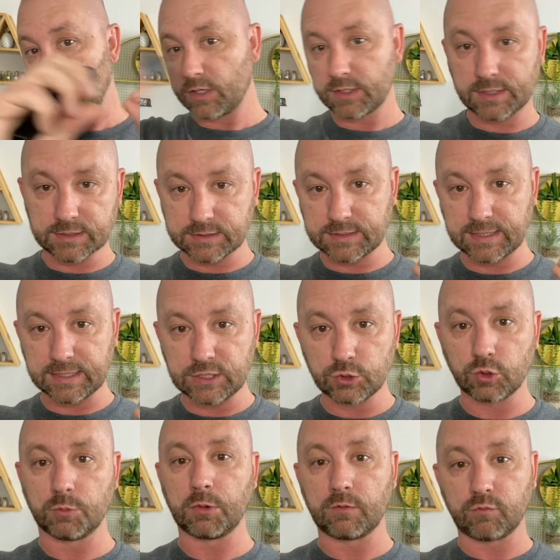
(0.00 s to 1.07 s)

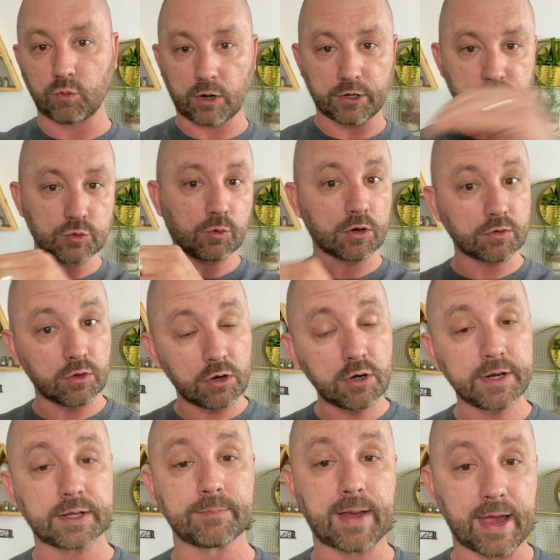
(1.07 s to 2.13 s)
continuum of where you are
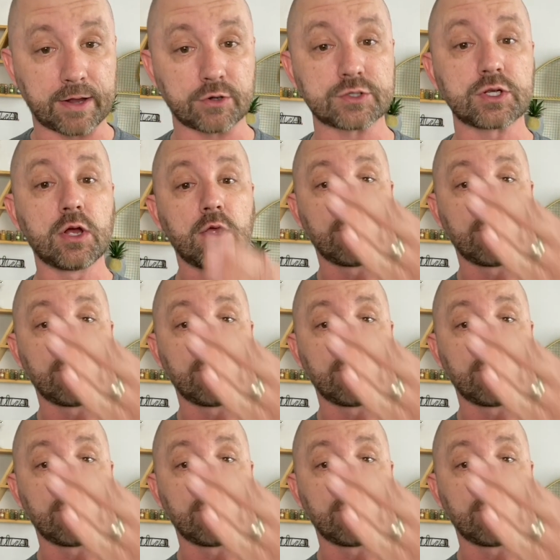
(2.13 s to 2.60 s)
learning matters